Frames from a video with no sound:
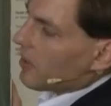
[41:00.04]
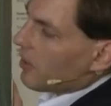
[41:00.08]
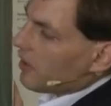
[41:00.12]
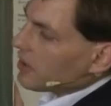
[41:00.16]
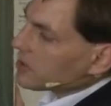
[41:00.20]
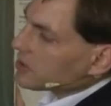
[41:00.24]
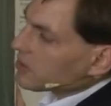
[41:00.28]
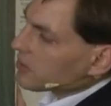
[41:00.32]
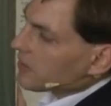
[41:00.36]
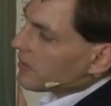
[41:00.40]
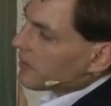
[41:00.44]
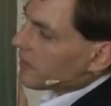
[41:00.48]

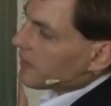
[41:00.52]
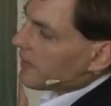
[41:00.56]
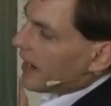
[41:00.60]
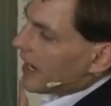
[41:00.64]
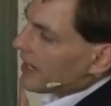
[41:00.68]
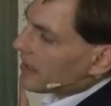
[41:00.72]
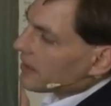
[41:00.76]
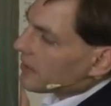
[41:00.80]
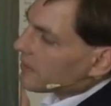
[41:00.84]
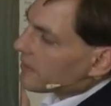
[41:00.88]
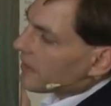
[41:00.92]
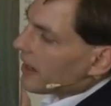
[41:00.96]
also
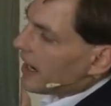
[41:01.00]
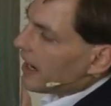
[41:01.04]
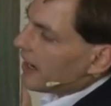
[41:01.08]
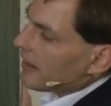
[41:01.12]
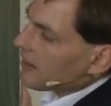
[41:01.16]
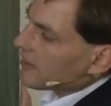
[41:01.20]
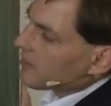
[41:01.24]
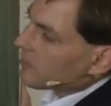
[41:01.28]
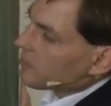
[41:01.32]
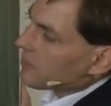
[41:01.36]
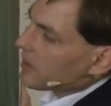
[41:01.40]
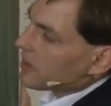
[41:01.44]

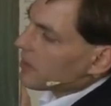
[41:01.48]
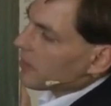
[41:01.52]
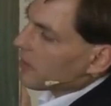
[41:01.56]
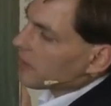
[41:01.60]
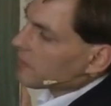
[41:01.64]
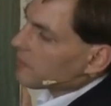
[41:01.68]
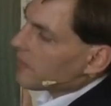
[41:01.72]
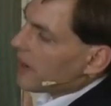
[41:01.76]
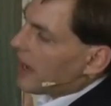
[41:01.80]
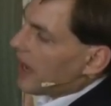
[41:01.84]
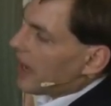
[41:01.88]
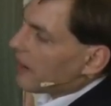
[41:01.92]
characterized
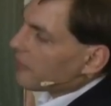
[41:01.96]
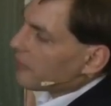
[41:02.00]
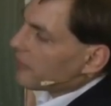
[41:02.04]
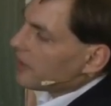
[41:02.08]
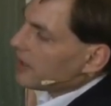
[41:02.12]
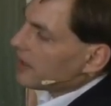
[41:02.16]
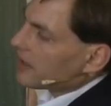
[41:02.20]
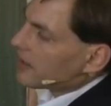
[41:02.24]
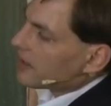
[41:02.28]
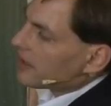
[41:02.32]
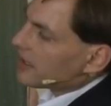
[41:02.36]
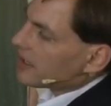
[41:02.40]
because we have
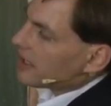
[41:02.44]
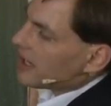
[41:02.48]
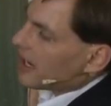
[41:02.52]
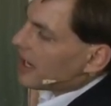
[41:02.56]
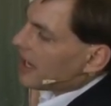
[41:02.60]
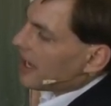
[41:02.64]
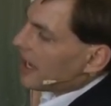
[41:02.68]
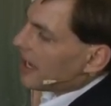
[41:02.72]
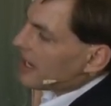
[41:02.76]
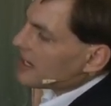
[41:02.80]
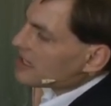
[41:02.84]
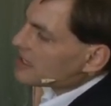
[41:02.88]
here an
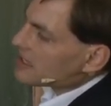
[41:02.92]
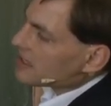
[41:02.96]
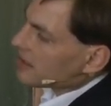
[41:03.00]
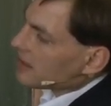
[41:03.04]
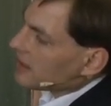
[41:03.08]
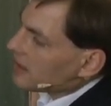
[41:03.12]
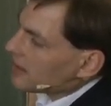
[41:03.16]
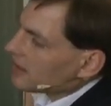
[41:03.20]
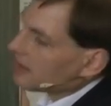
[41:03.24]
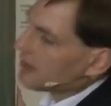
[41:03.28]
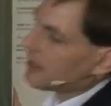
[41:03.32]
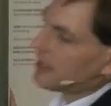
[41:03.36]
angle,